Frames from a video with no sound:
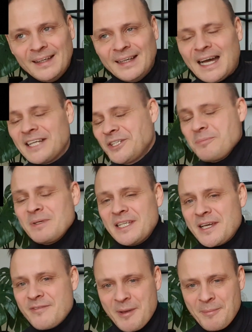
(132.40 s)
I do
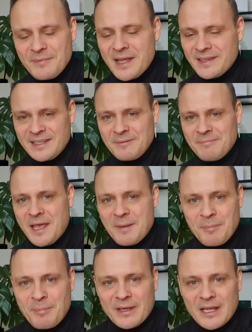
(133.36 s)
believe him that he
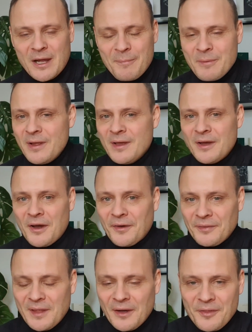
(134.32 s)
maybe pick up
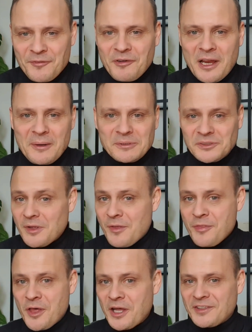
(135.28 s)
on the fragrance
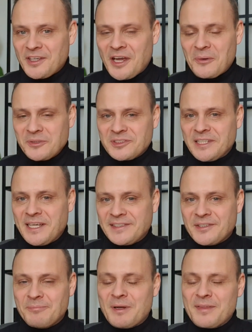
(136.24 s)
30 hours
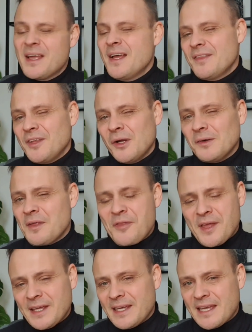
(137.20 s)
later, but the only
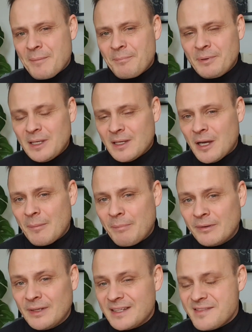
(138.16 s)
thing he can pick up
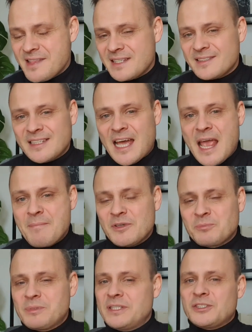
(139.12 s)
on at that time
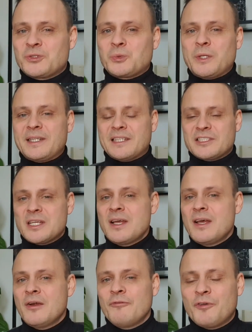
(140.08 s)
must be the sweetness
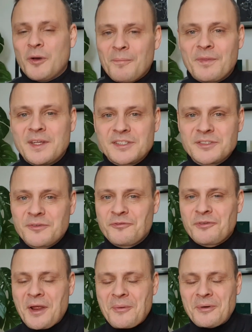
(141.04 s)
from this
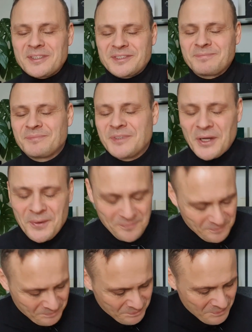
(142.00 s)
fragrance.
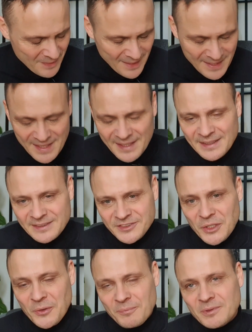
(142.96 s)
No.
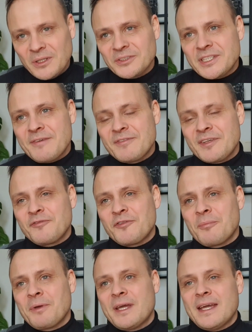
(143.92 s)
So longevity
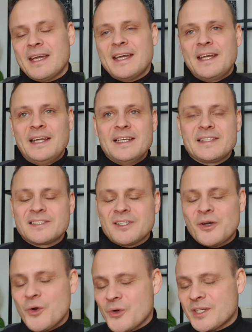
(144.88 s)
for me, it is
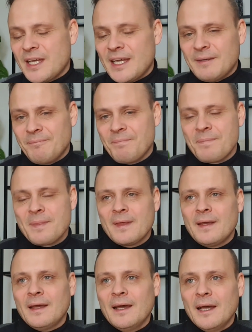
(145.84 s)
okay.
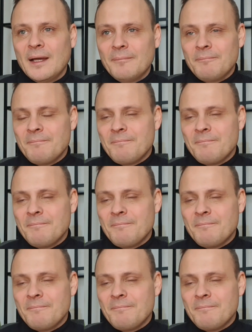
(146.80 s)
Matter